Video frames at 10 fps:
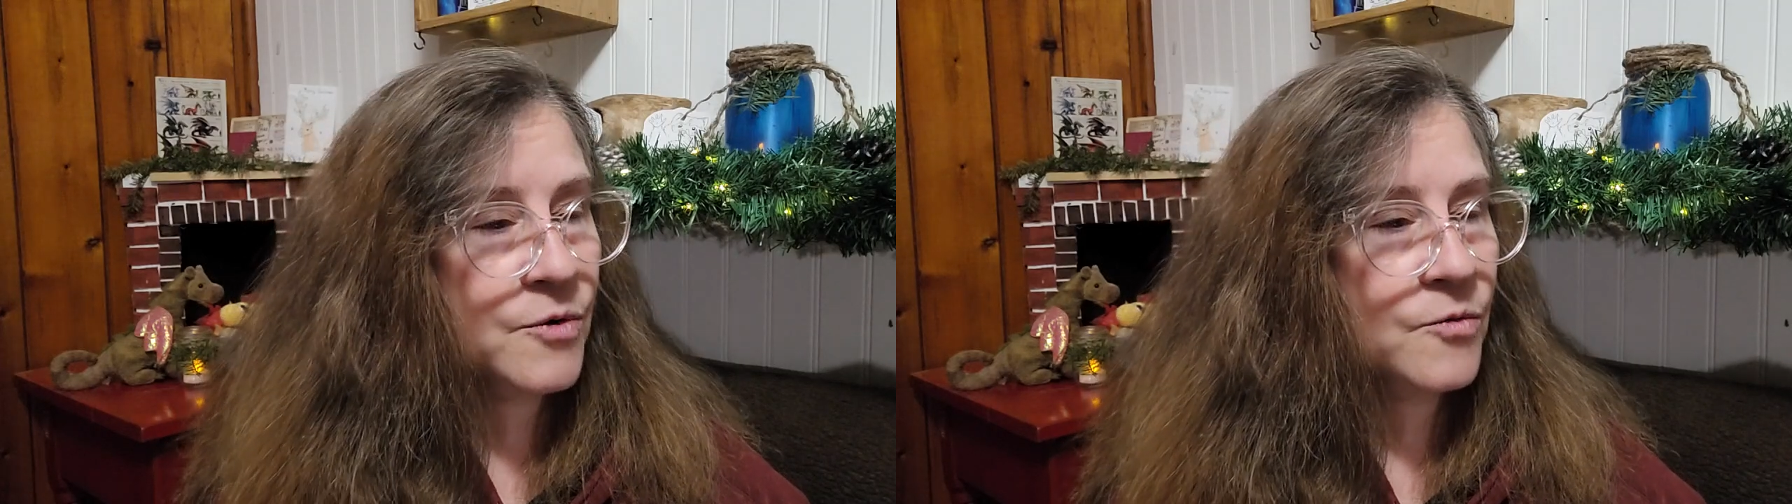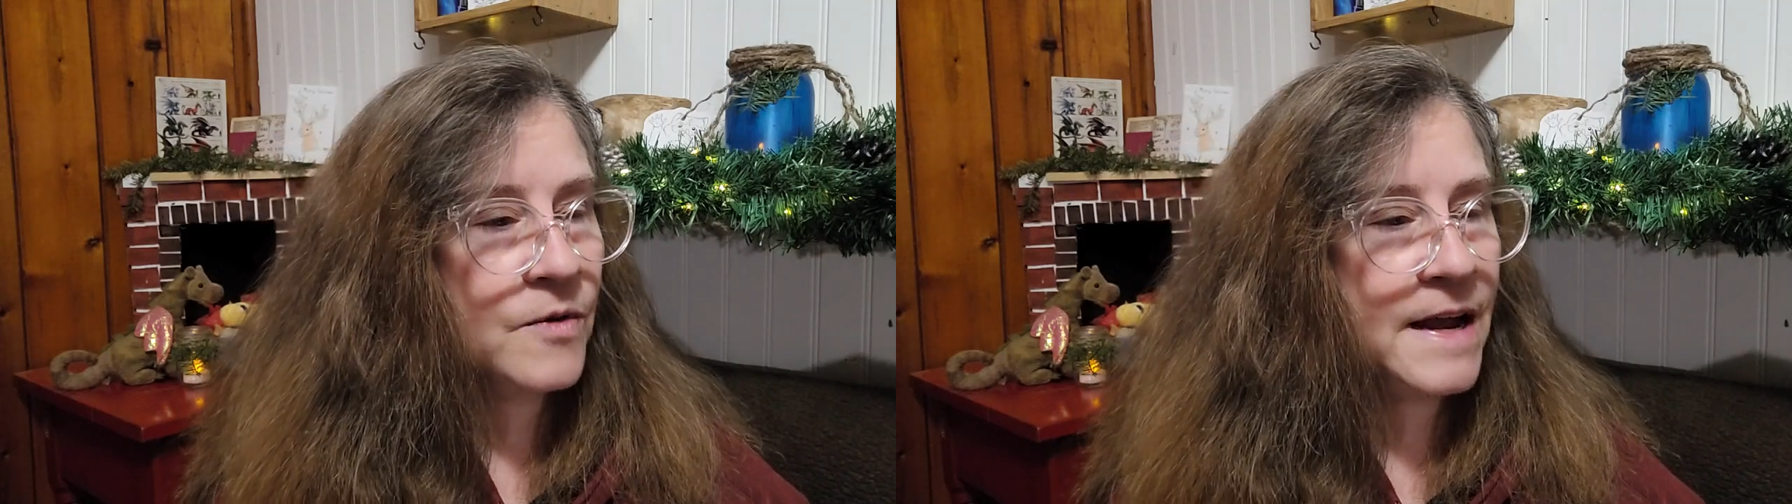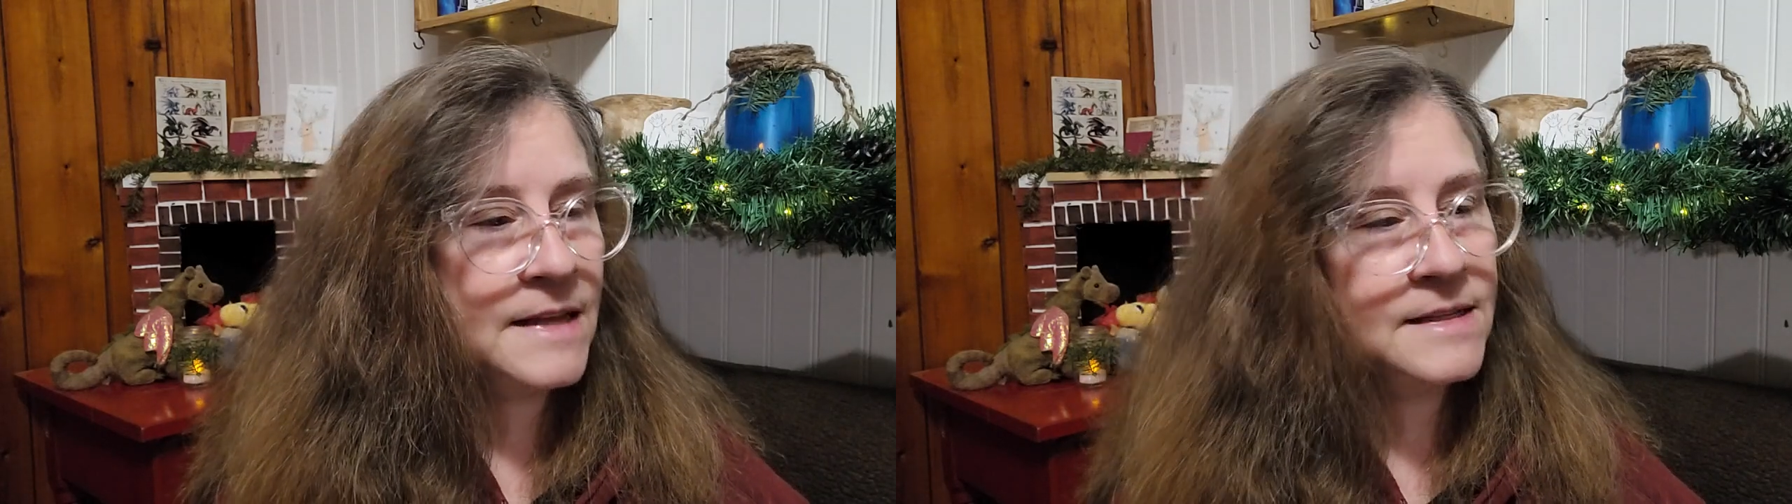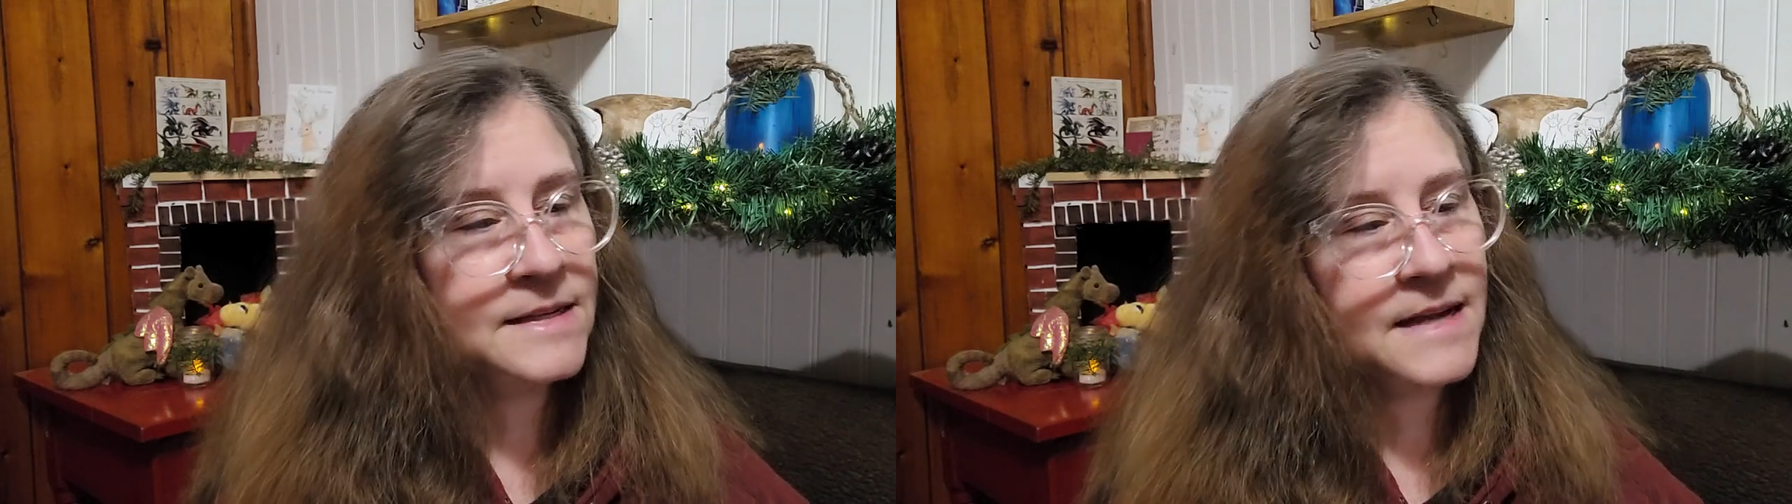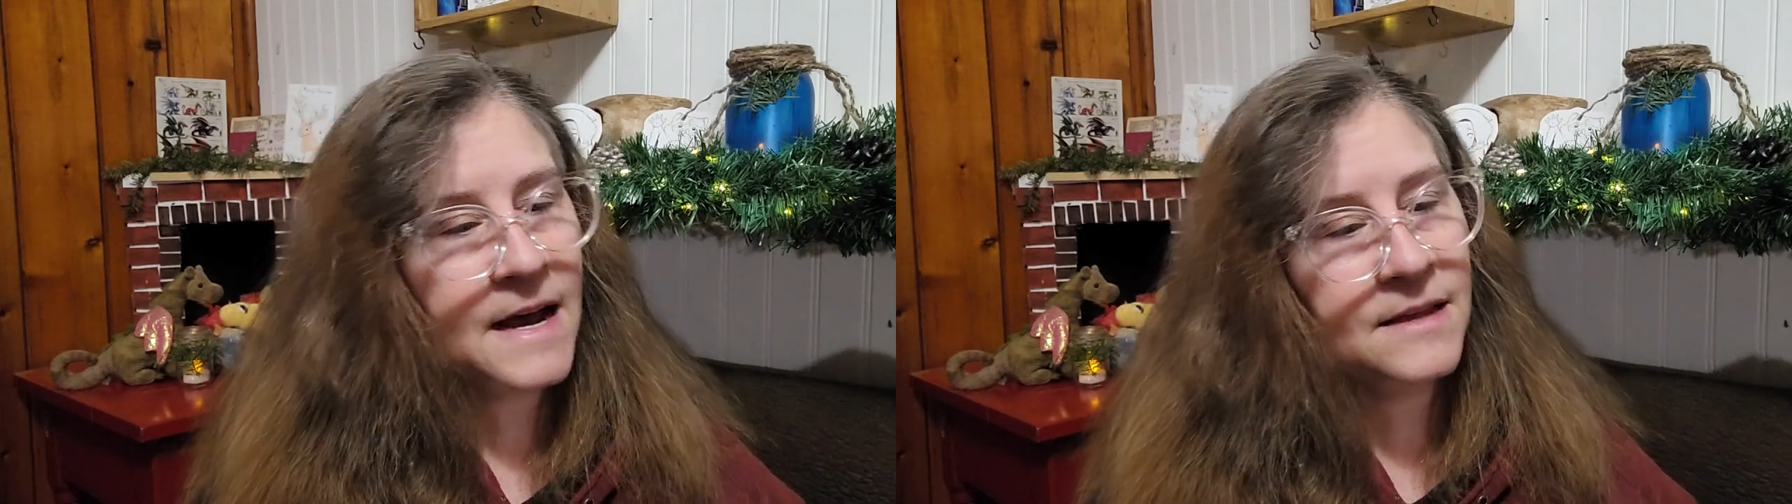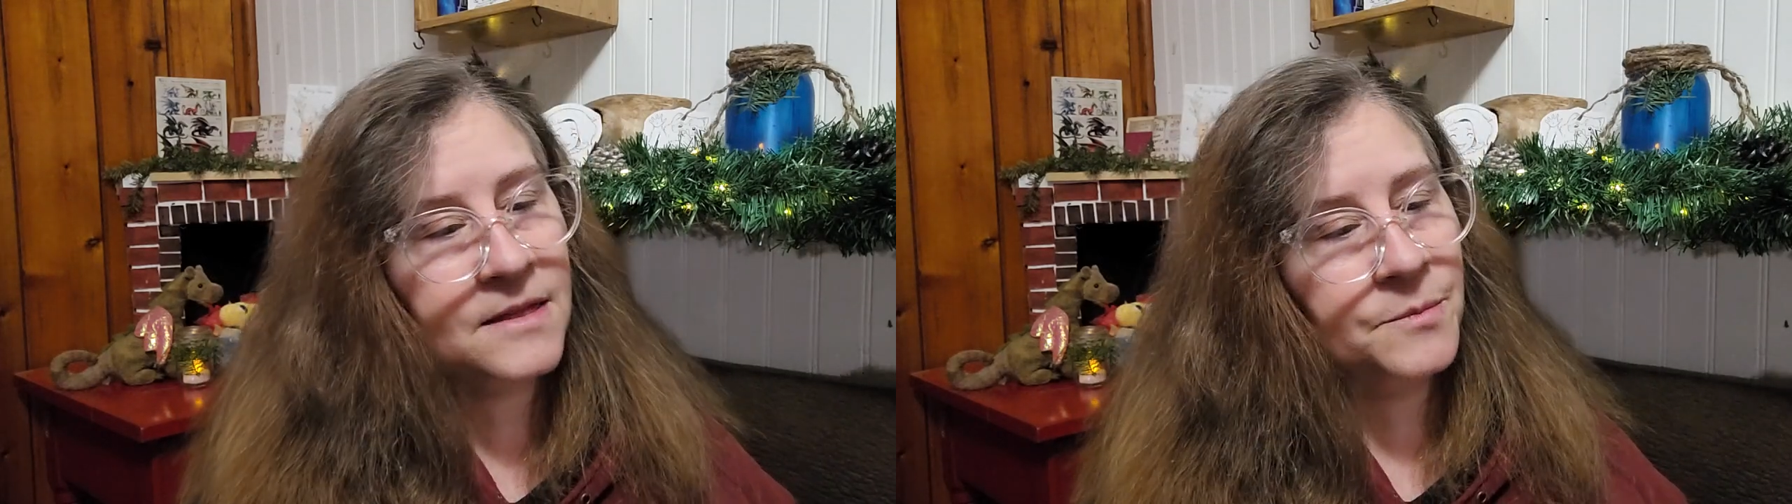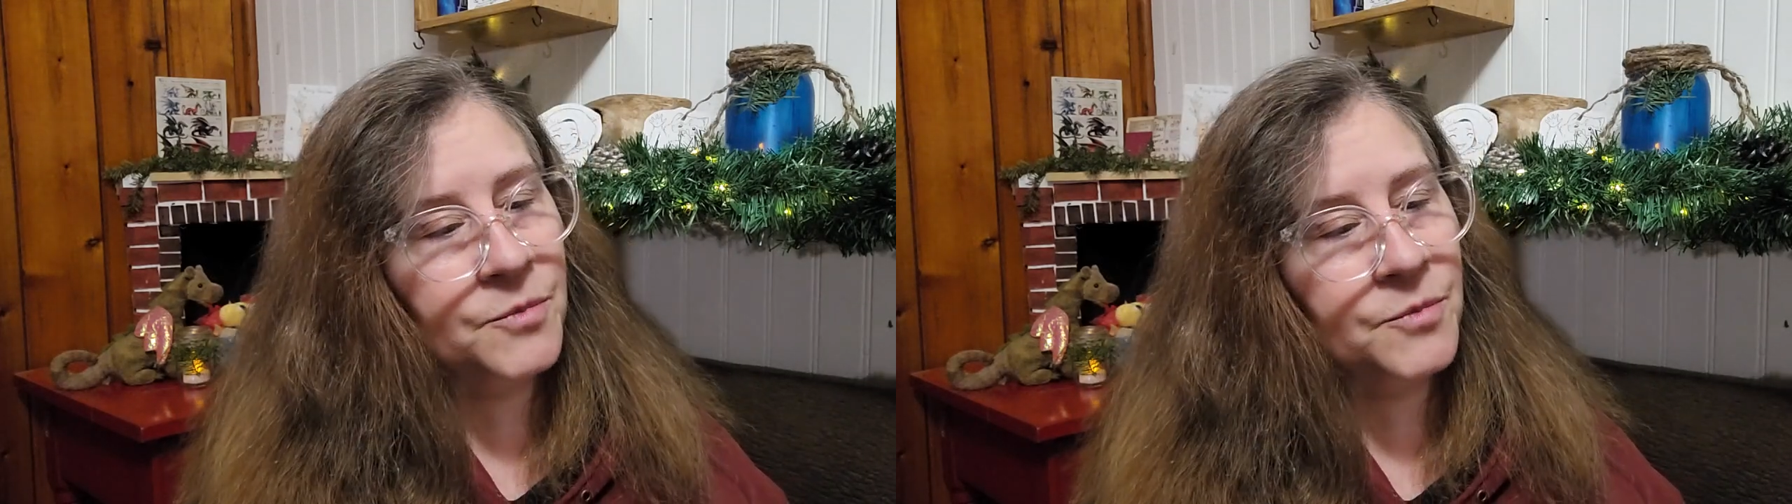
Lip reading: ransacked the